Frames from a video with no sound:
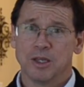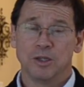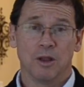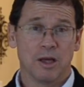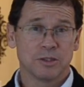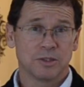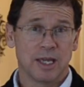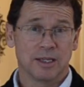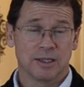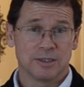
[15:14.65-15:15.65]
You'll also
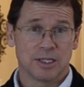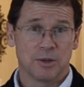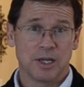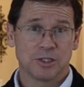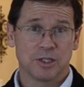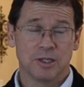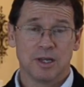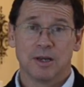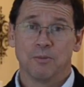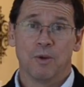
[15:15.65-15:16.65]
take in consideration
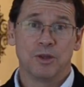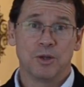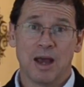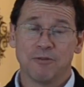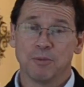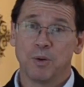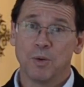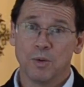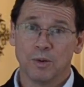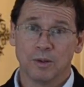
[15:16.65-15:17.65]
whether you have a
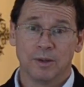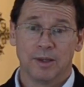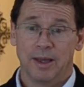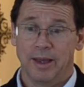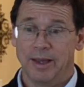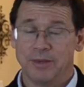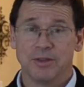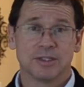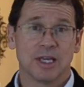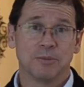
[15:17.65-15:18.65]
pool in
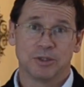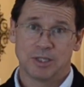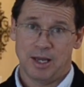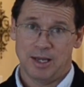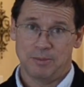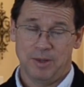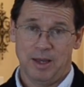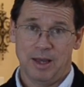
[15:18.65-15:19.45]
the summertime